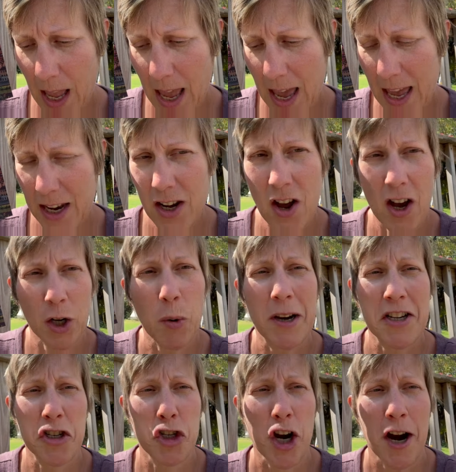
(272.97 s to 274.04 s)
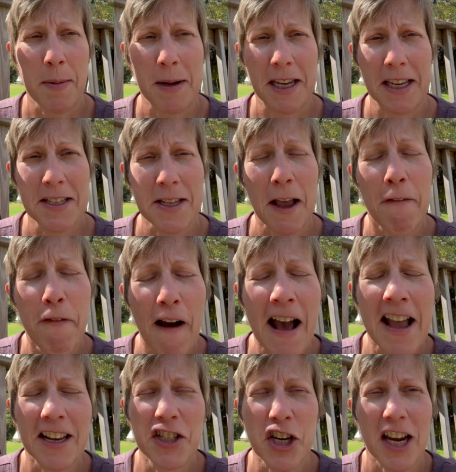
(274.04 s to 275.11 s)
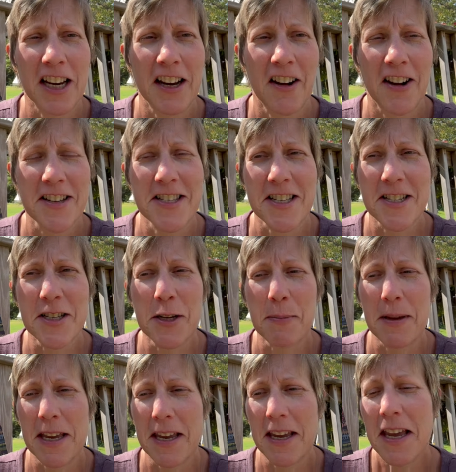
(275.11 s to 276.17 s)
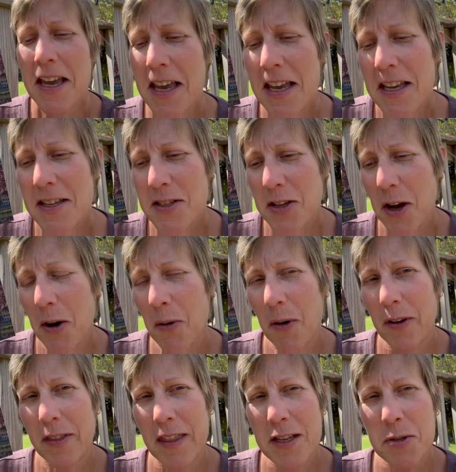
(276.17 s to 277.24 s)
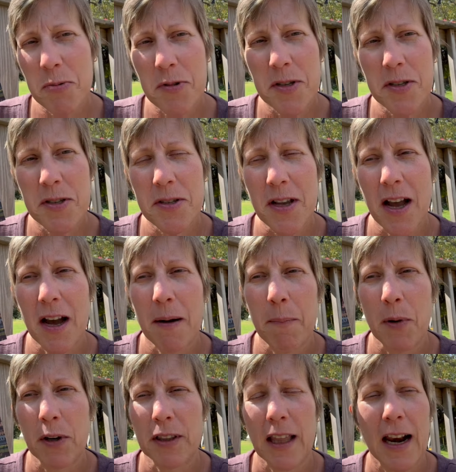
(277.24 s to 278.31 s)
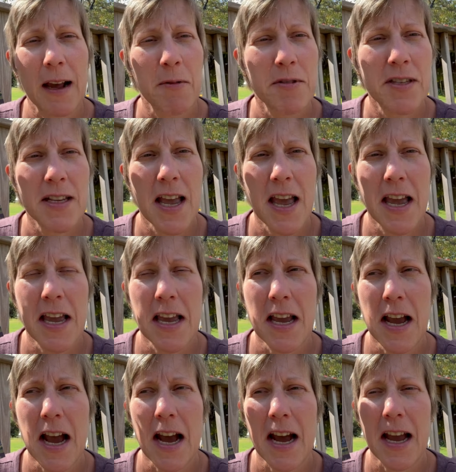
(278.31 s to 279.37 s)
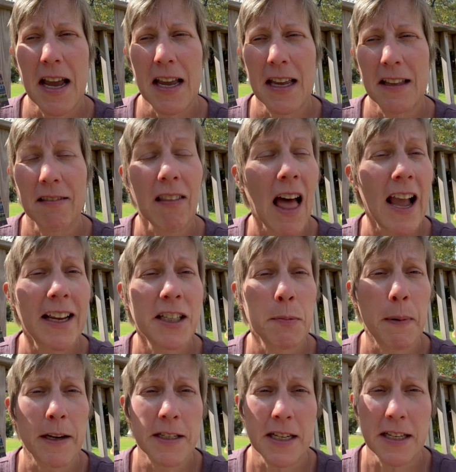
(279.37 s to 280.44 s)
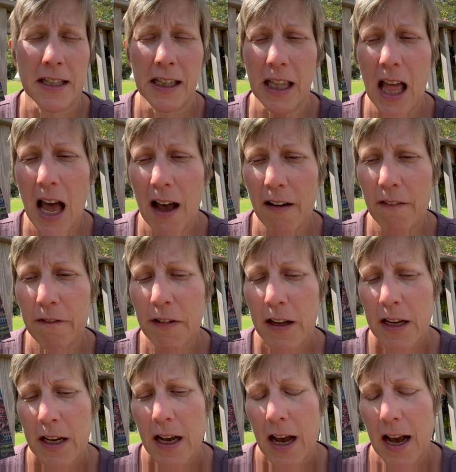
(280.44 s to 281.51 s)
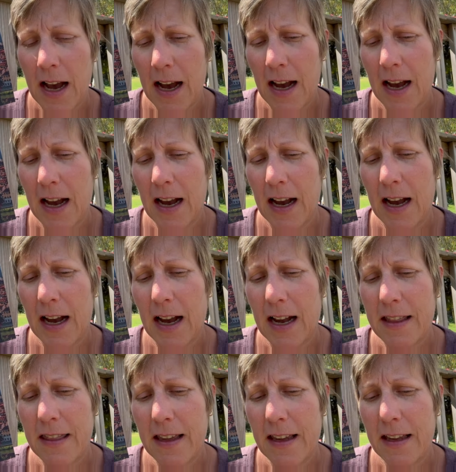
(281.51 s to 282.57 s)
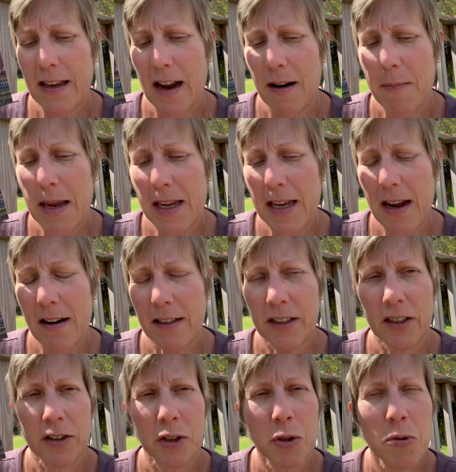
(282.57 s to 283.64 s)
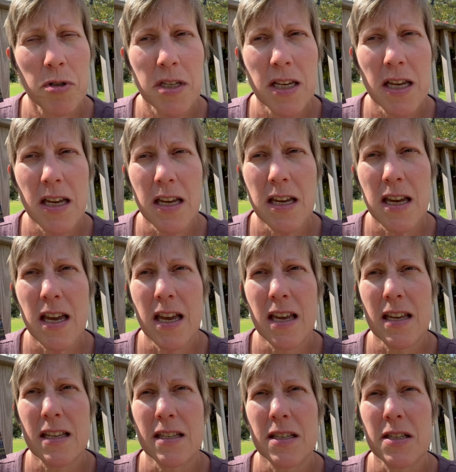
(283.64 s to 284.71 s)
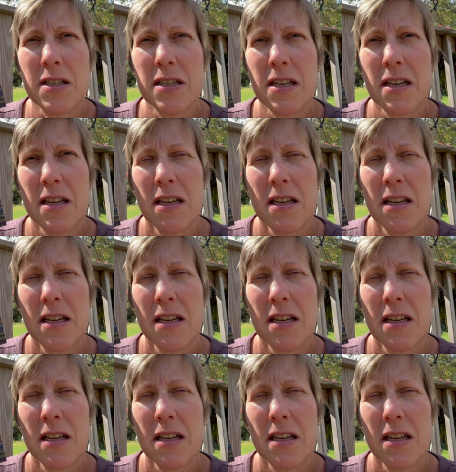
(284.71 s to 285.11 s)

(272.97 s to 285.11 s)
not quite as charming as I find Jane Austen to be. So this was a book that I would say I liked but didn't love. I think our main character, Lucy, is